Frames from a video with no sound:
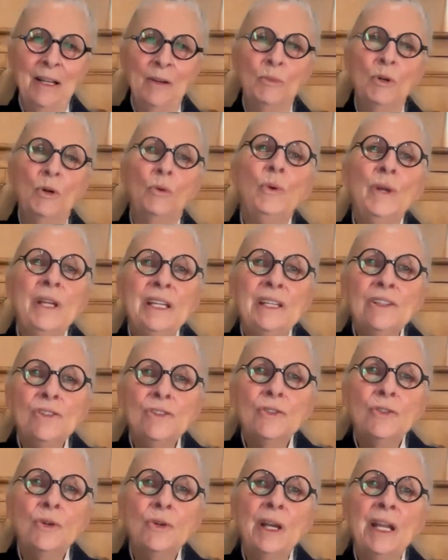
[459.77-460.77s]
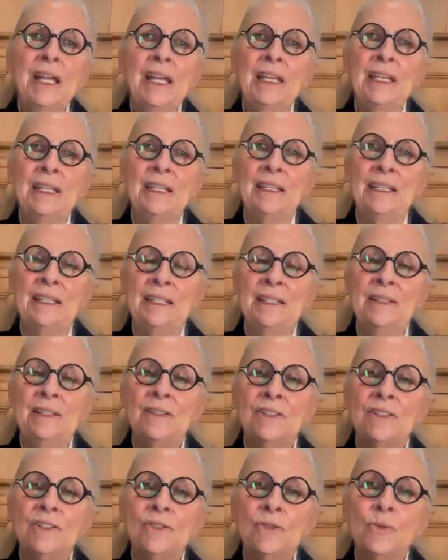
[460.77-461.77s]
but we can train in
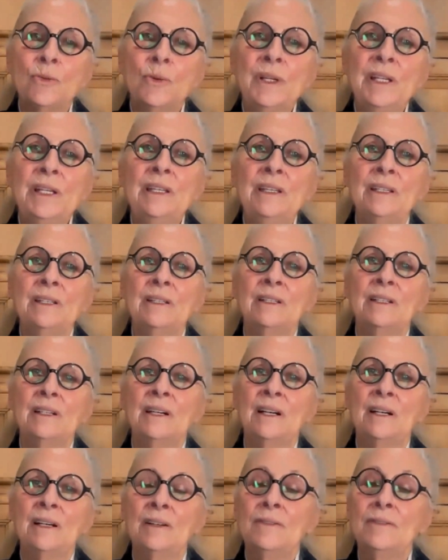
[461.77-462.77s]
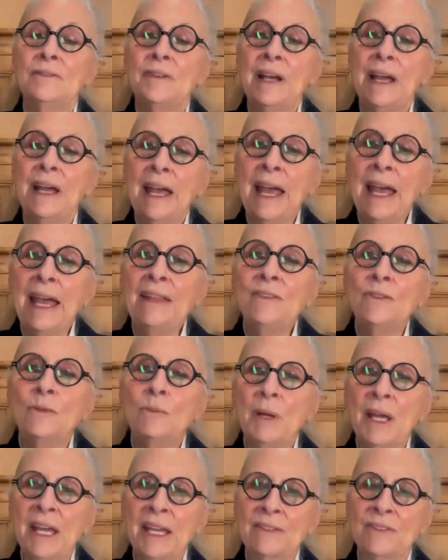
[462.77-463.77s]
the suite of
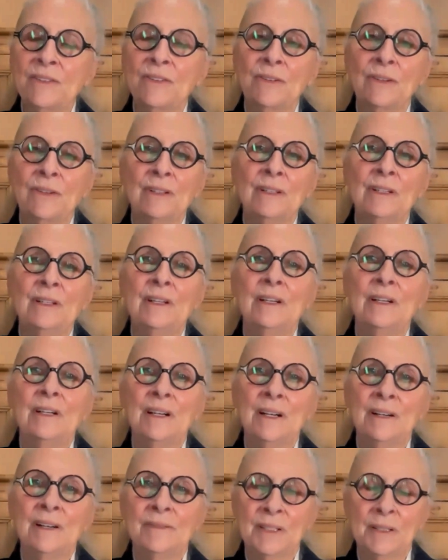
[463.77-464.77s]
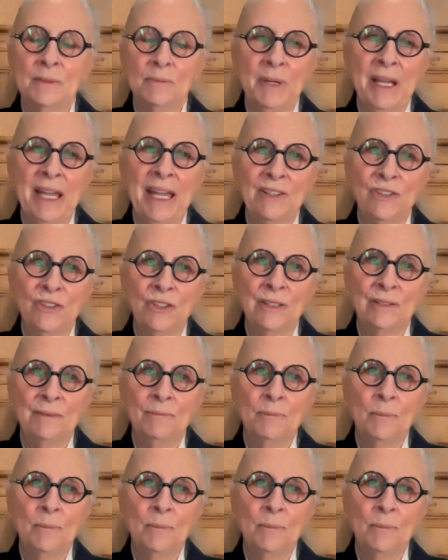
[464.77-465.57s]
aspects of compassion